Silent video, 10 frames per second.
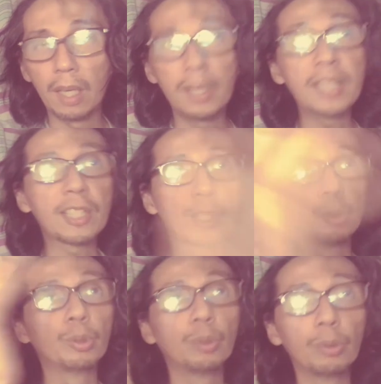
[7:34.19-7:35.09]
leads to
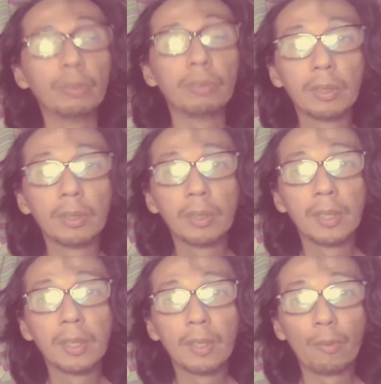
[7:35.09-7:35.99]

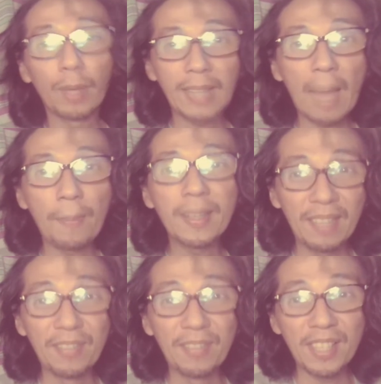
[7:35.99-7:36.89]
what happened
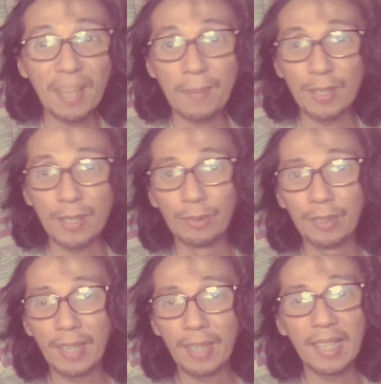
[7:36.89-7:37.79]
in this episode.
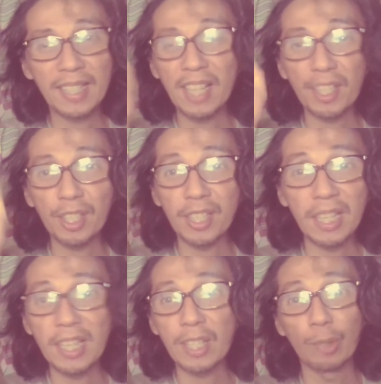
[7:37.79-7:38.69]
Okay, it's not just
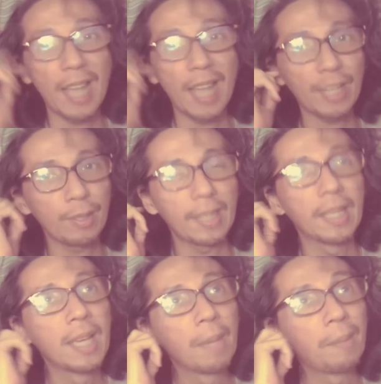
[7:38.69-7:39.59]
kidney stones actually,
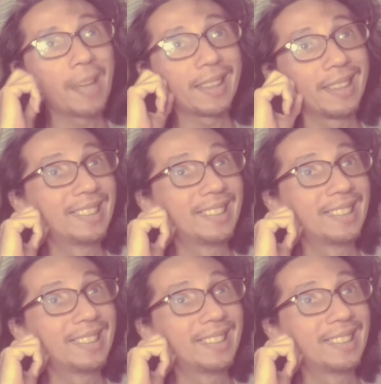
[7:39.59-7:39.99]
but